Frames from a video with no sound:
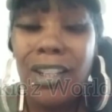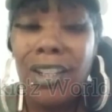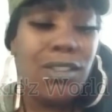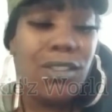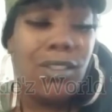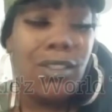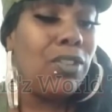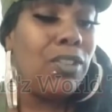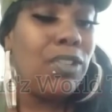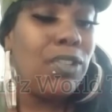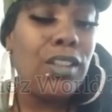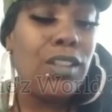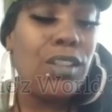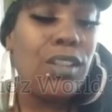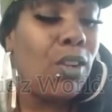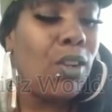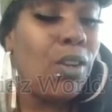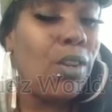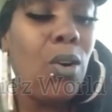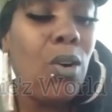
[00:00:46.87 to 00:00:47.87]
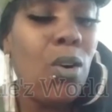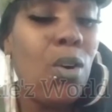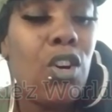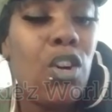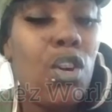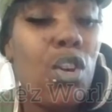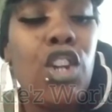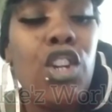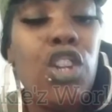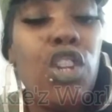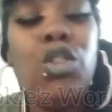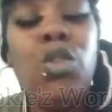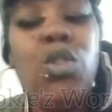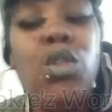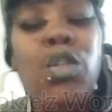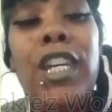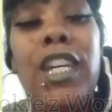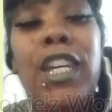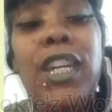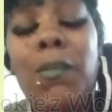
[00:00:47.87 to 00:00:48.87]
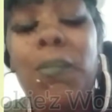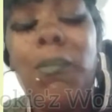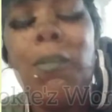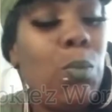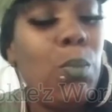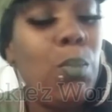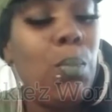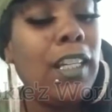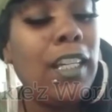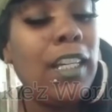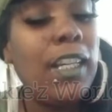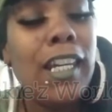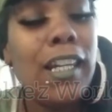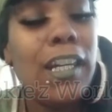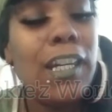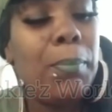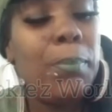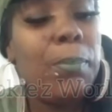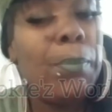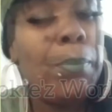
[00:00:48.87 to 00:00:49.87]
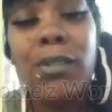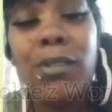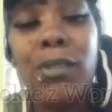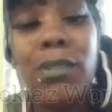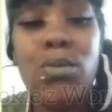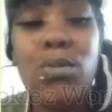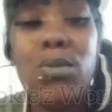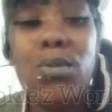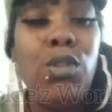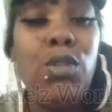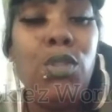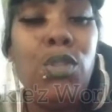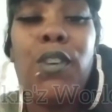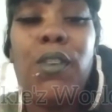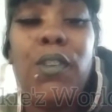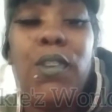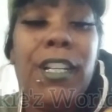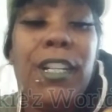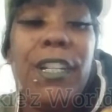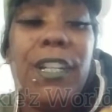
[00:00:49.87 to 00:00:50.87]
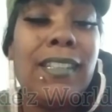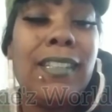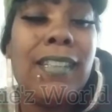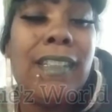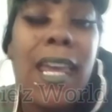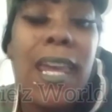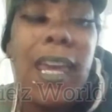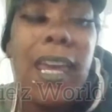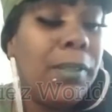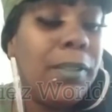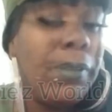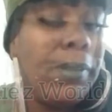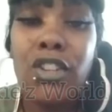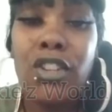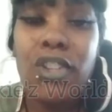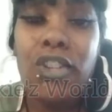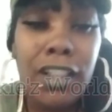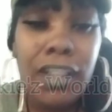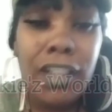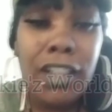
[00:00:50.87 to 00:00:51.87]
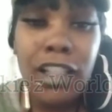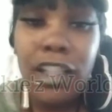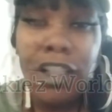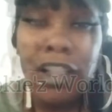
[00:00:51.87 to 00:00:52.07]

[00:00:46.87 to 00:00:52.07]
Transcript: You sit tall. You give people the king of pentacles. You're very established, honey.